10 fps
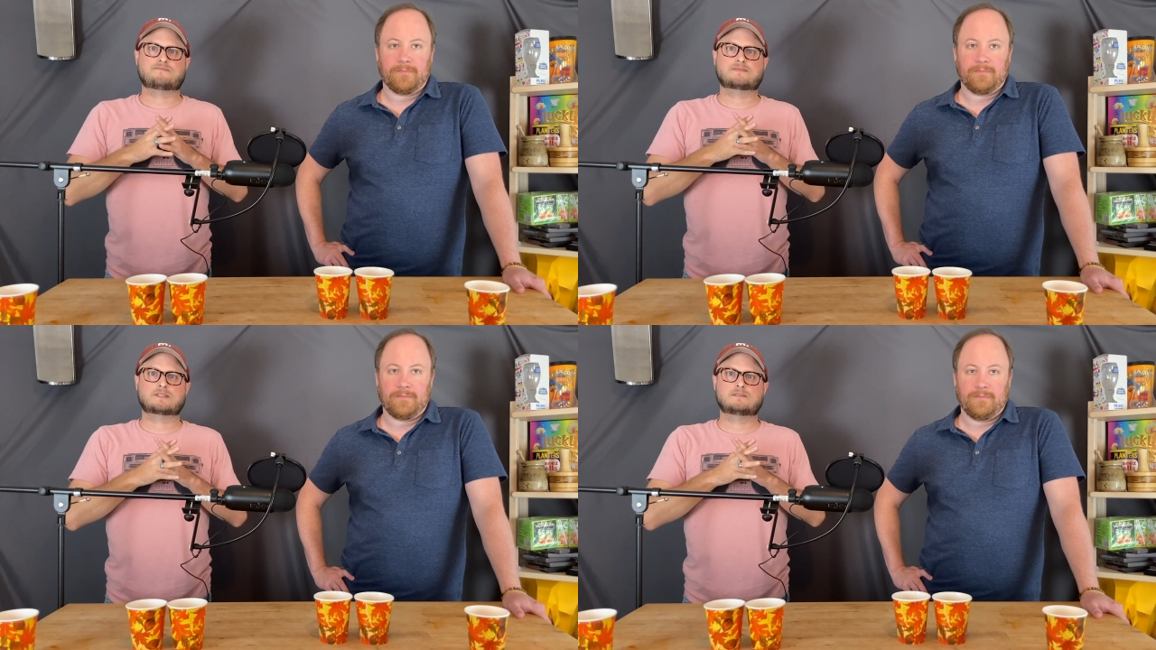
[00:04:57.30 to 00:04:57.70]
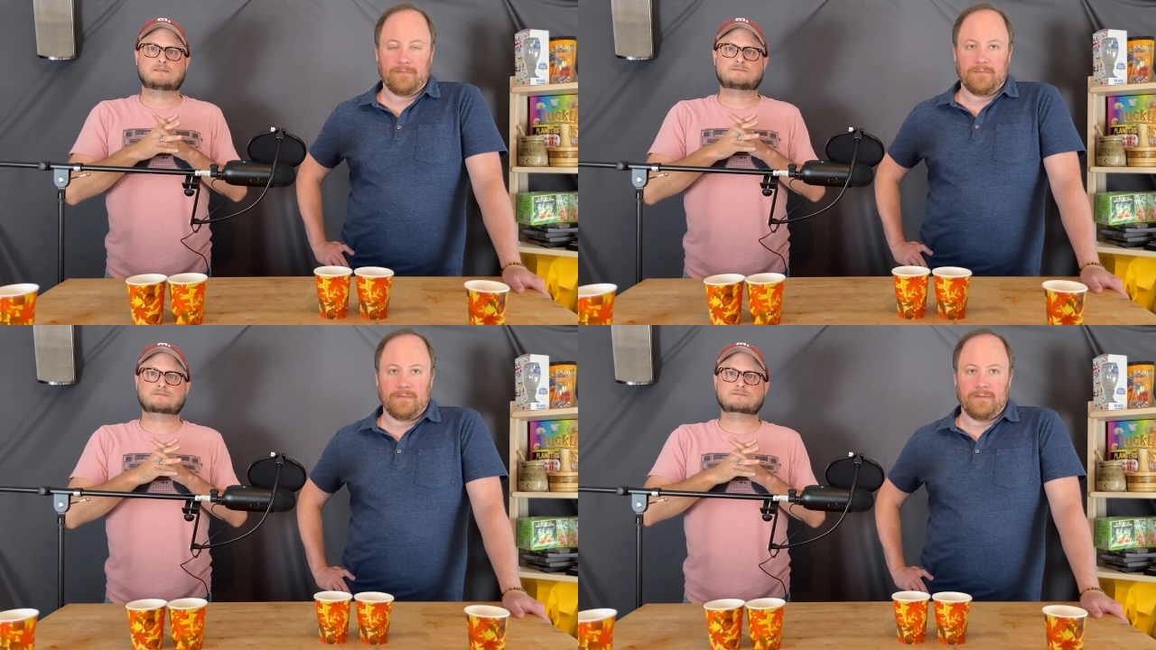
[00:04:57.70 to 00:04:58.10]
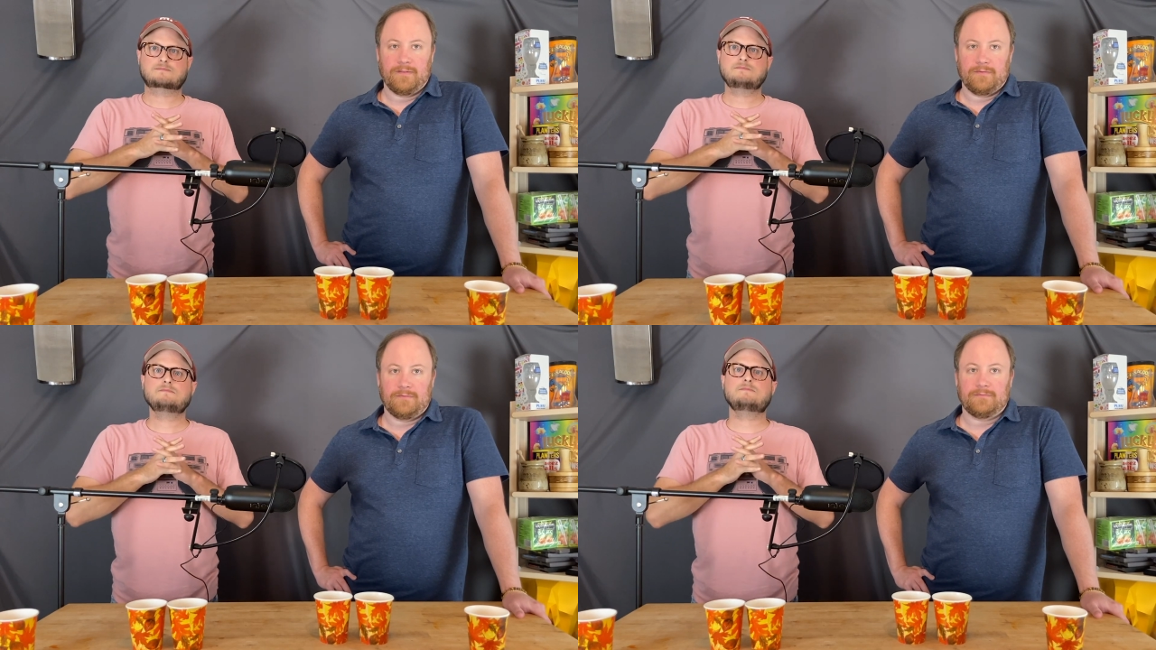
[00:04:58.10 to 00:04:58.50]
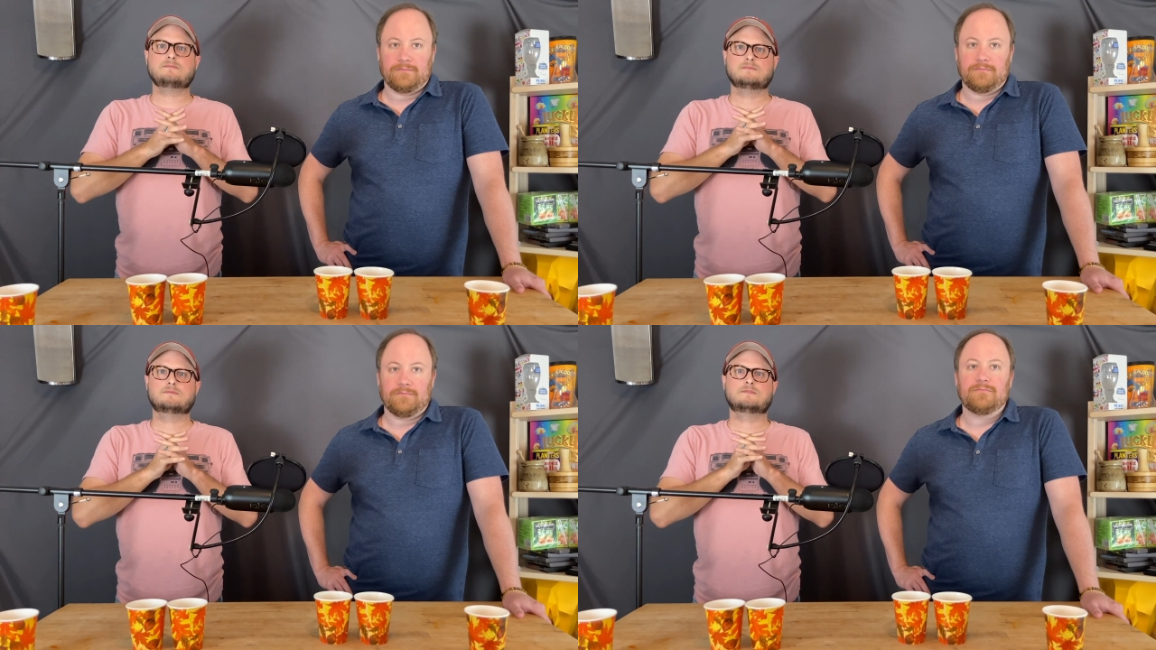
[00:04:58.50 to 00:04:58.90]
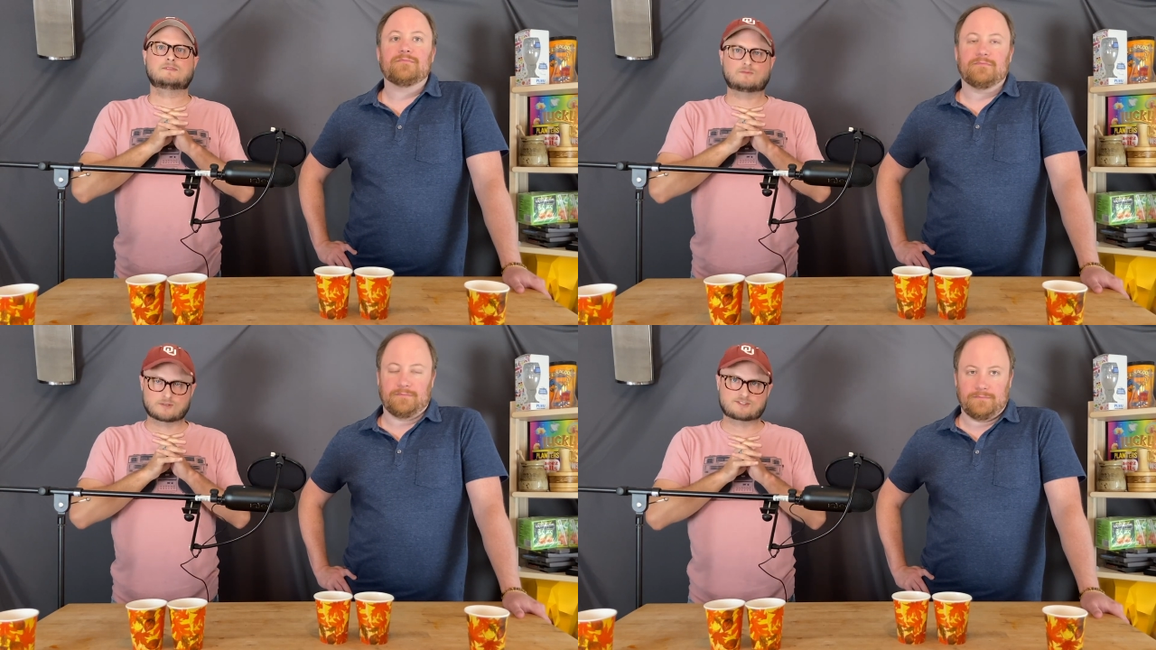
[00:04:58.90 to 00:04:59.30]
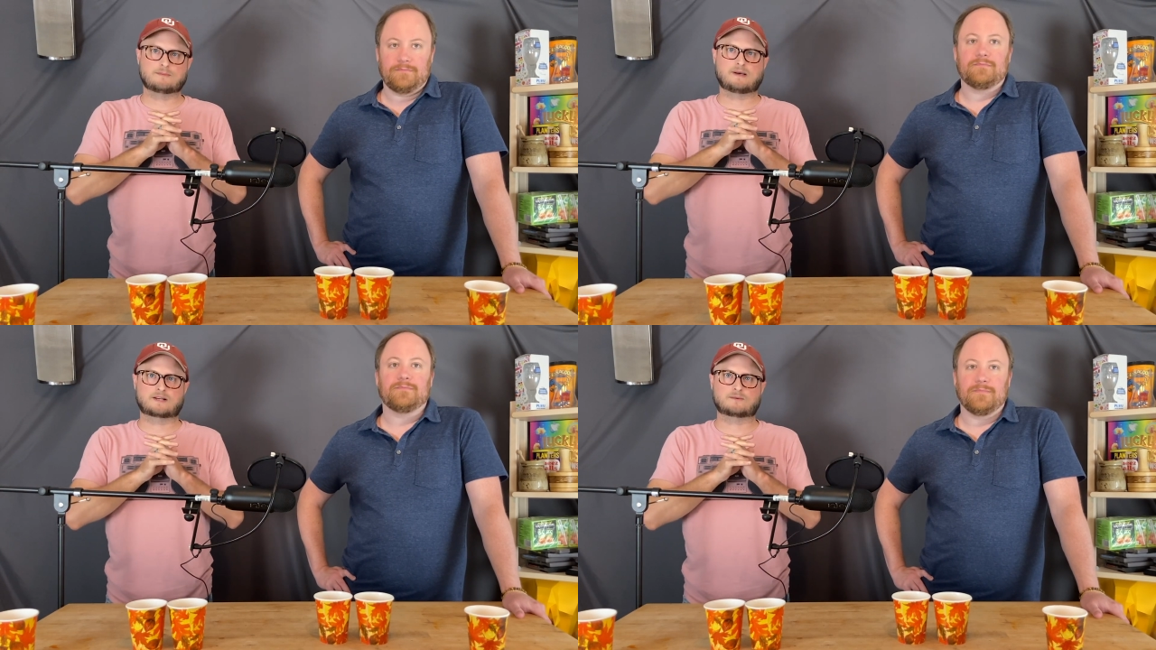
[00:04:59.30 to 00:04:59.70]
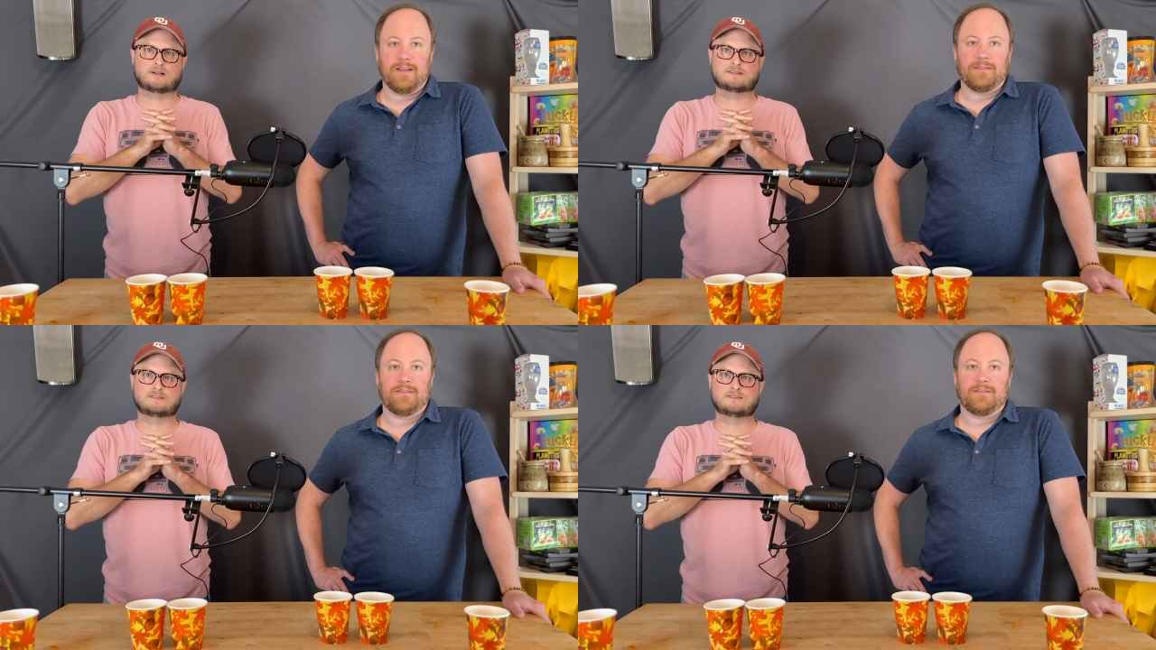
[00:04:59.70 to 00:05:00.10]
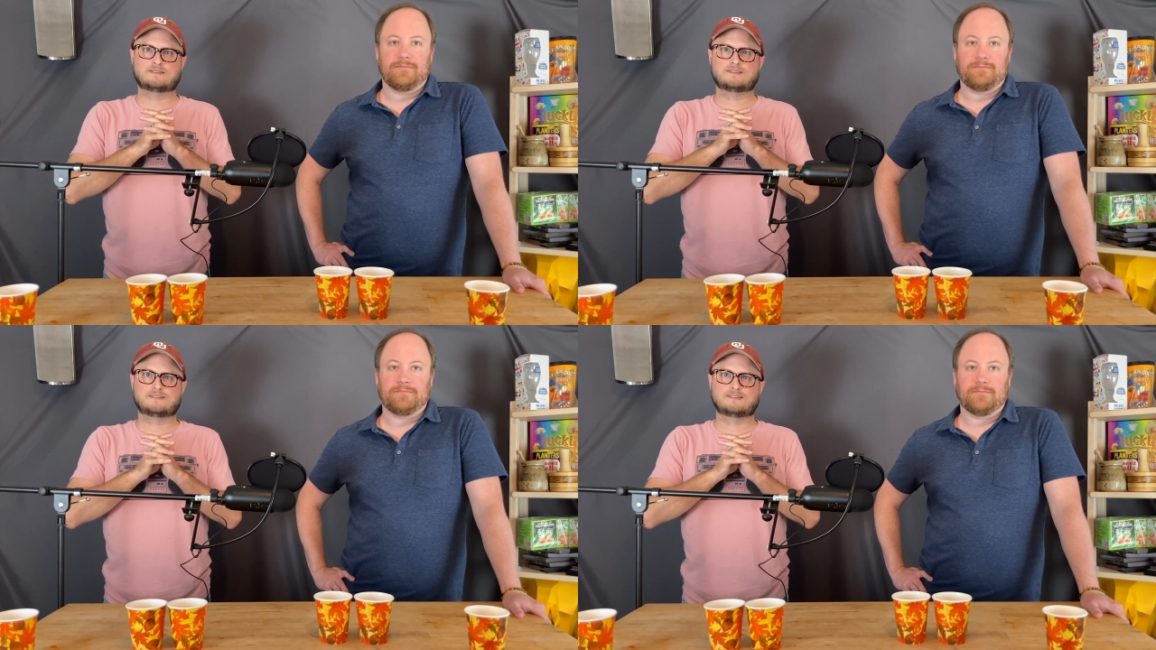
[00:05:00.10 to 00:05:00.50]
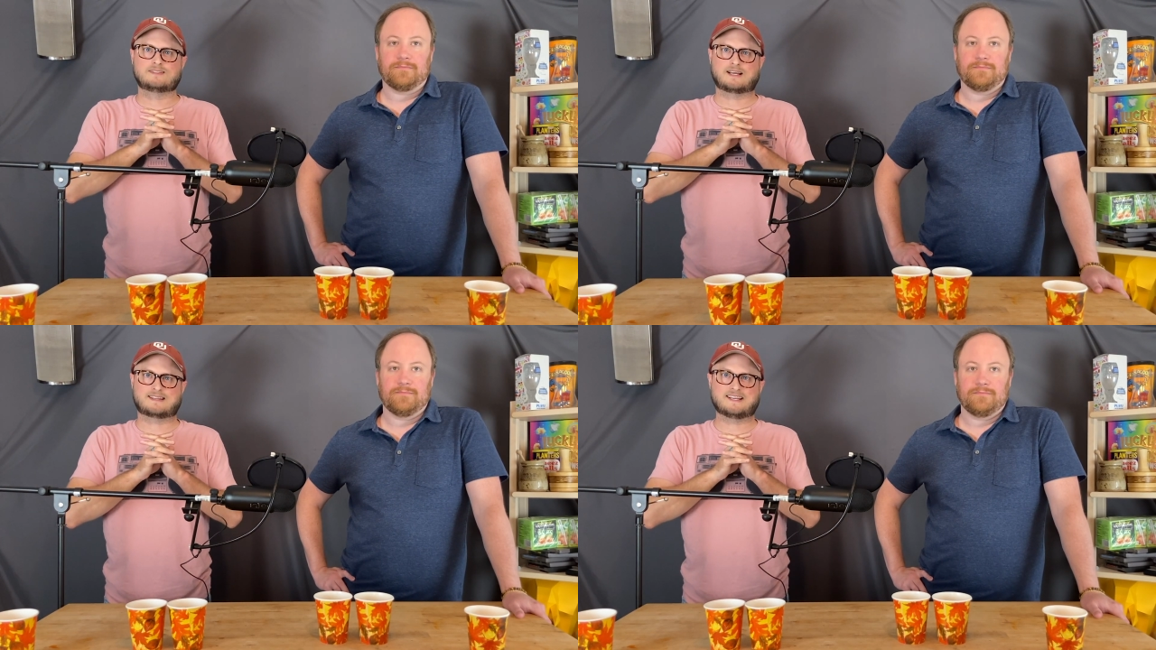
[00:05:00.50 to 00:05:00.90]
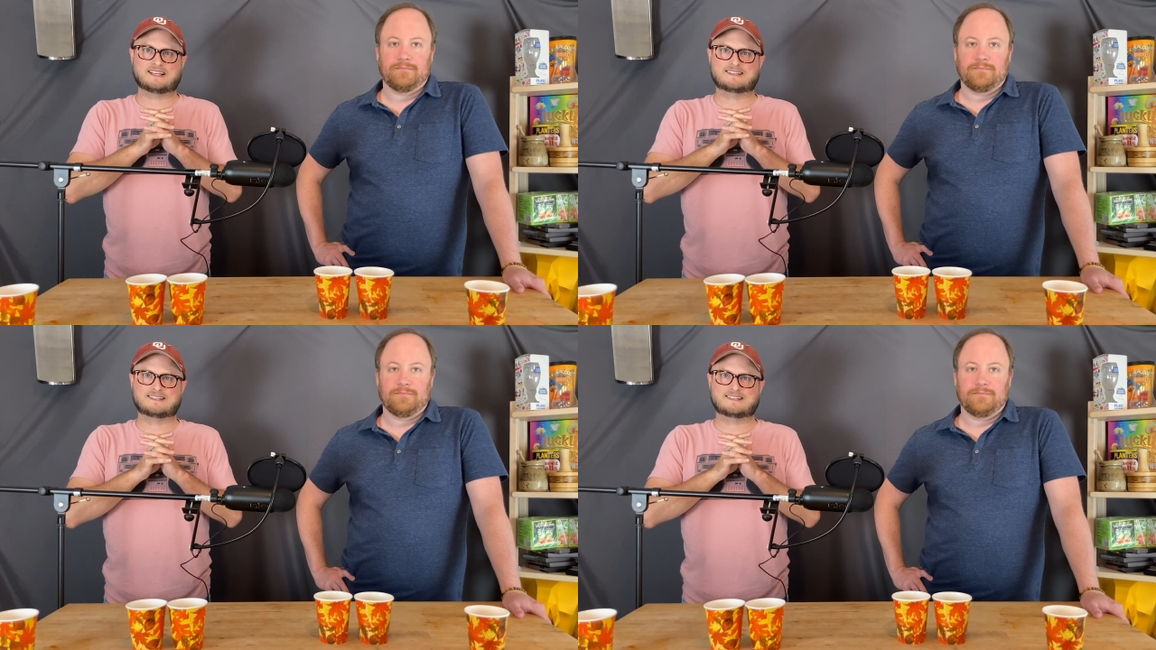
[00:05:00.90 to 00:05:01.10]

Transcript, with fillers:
Speaker 1: felt that your single cup was was better. the better one. Yes. Okay. Thank.